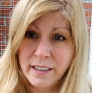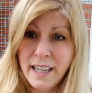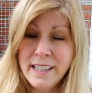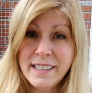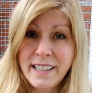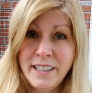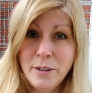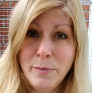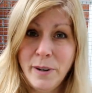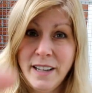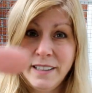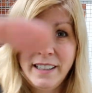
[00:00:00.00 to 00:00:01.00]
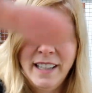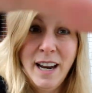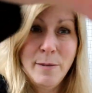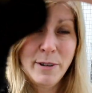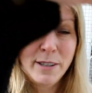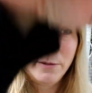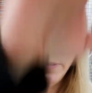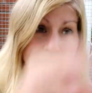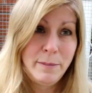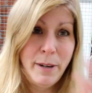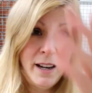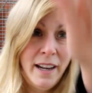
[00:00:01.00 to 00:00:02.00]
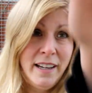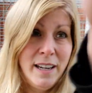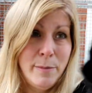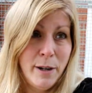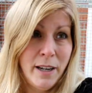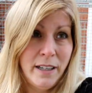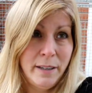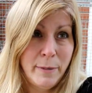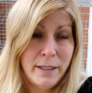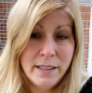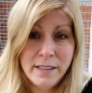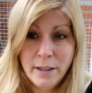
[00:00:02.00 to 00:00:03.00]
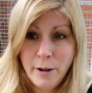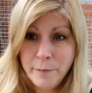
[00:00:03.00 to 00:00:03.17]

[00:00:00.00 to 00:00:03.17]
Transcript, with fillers: Kingsley, don't block the camera, sweetie pie. Come here, honey buns.